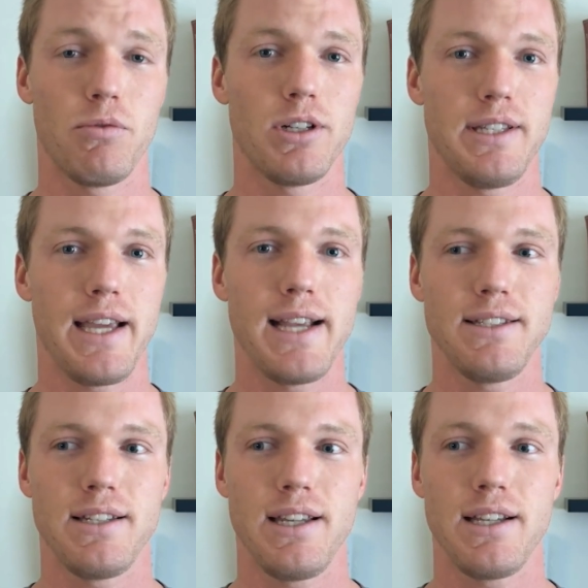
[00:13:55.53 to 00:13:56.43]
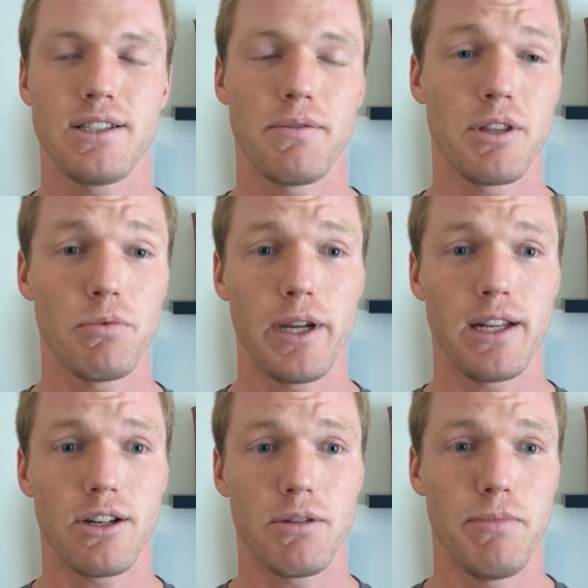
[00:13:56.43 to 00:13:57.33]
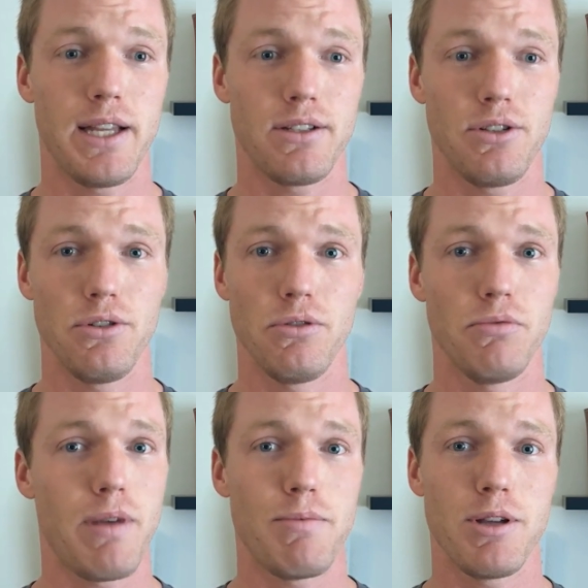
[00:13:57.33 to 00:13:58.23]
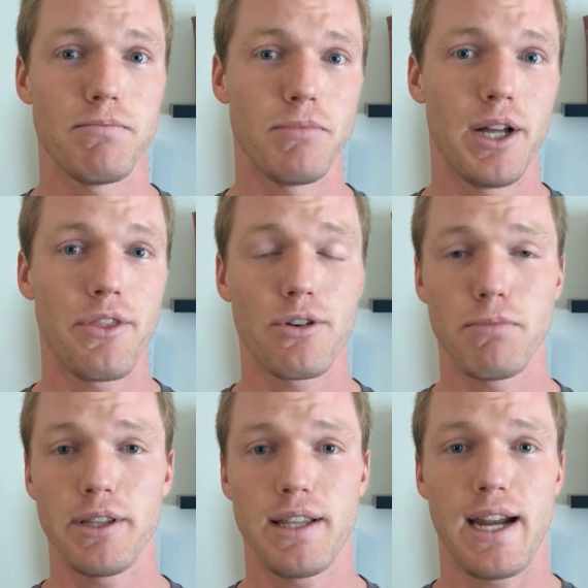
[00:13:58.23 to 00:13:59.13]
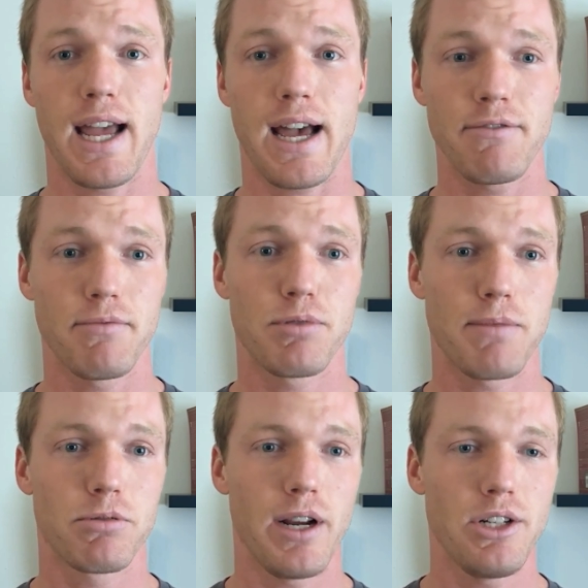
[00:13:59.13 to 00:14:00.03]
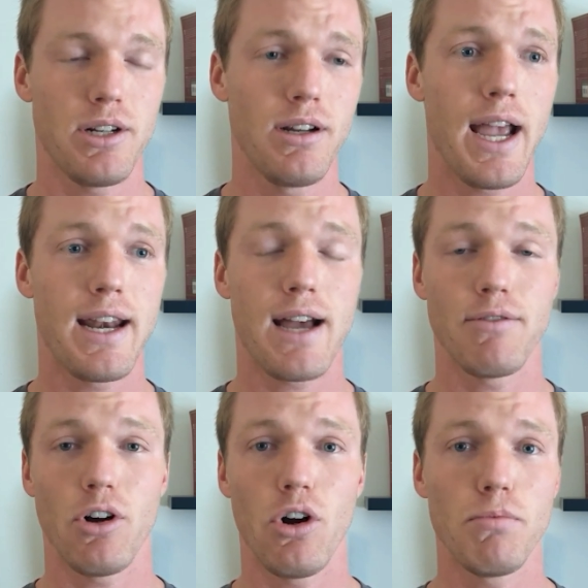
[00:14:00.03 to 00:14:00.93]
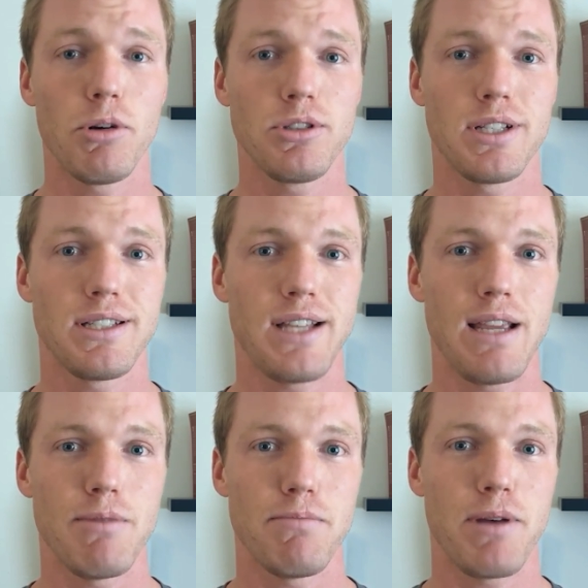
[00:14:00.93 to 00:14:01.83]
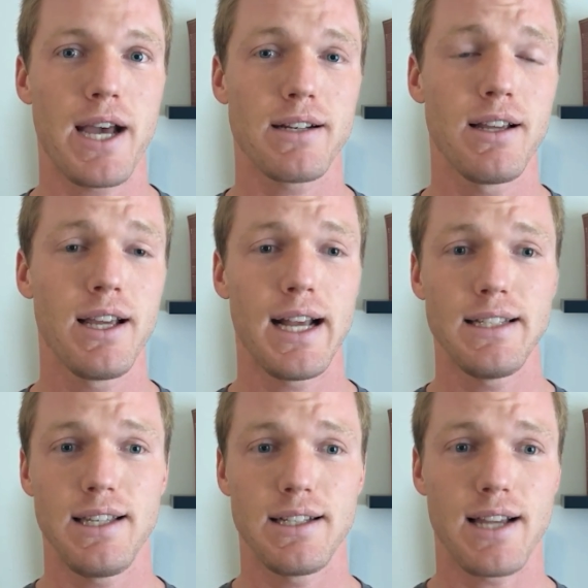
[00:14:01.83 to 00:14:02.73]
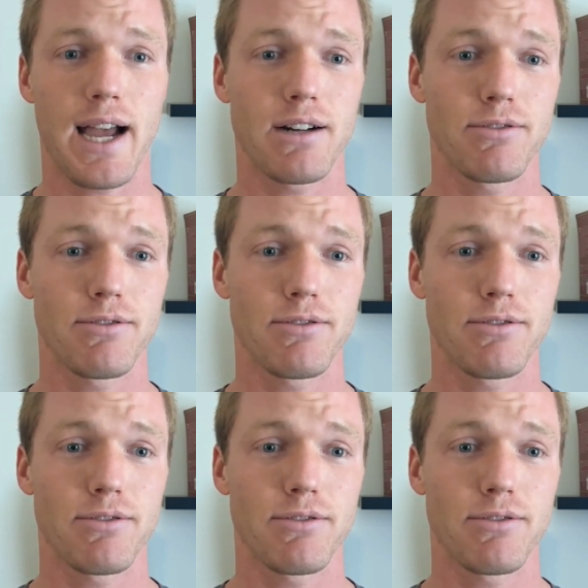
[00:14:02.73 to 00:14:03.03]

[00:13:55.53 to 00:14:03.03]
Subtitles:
whereas the ACT is something that we can commit to maybe a month or month and a half of preparation and have almost the same impact as the entire